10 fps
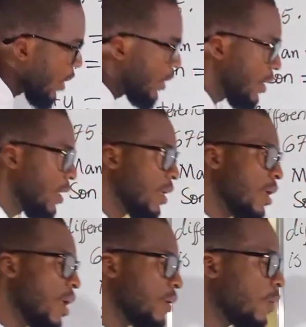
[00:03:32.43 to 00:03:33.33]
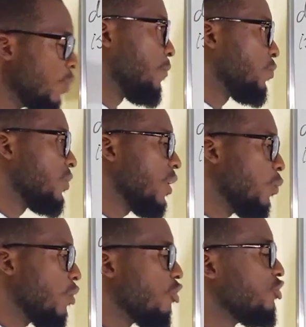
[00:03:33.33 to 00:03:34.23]
1.
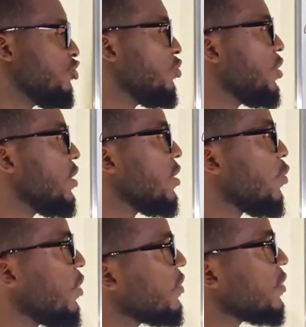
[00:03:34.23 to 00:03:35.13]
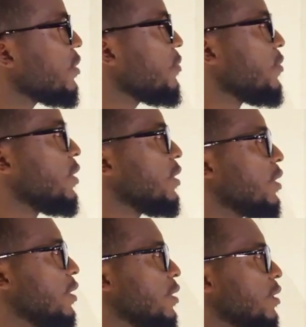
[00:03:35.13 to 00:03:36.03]
Then we continue reading the question.
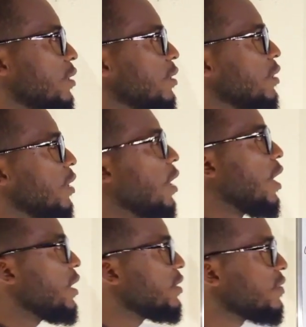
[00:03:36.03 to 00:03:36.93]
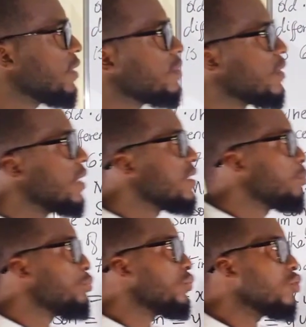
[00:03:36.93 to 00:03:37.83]
It says that
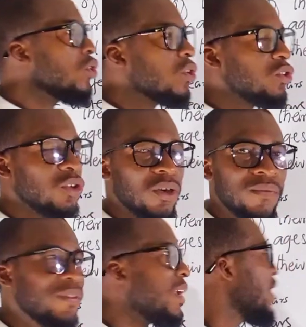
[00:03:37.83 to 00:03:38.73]
the product of